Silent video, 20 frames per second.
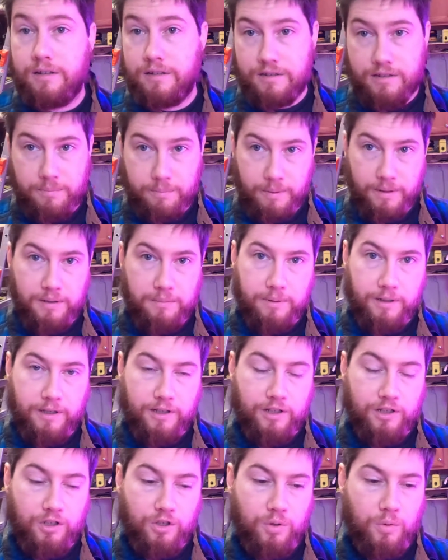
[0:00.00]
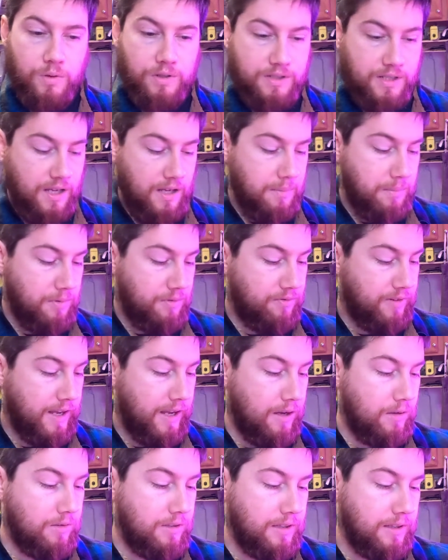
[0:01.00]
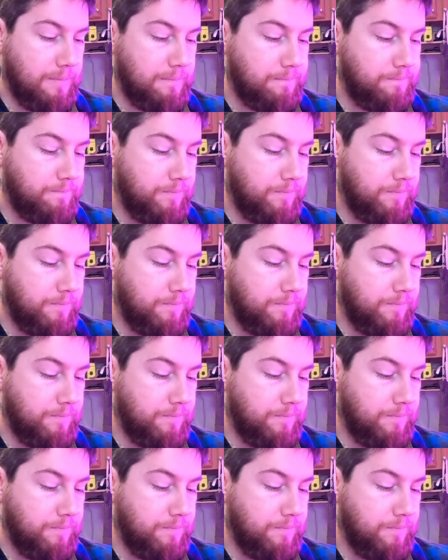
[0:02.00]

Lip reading: depending upon your type of outlet.